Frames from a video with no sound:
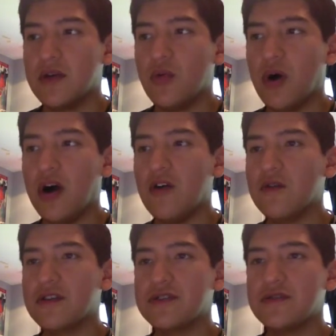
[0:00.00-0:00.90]

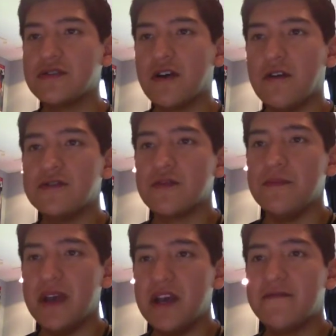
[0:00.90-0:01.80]
while certain cars are
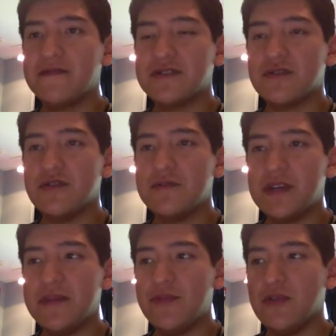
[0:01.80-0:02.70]
made for certain
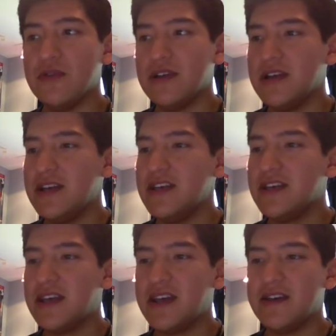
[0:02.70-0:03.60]
people, you
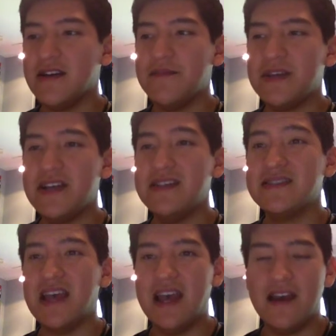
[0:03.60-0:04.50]
can't
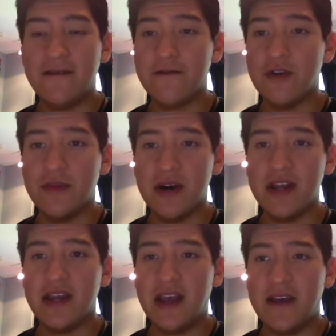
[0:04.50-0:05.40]
appease
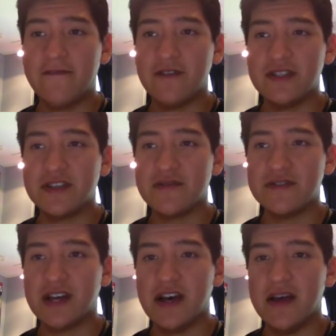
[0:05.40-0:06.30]
everybody every single
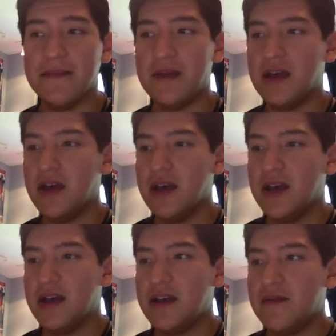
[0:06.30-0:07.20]
time.
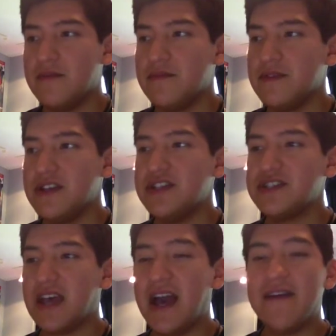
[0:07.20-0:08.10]
You
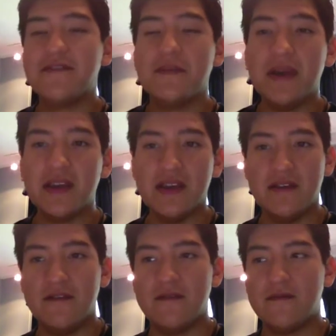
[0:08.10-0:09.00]
just have to make it,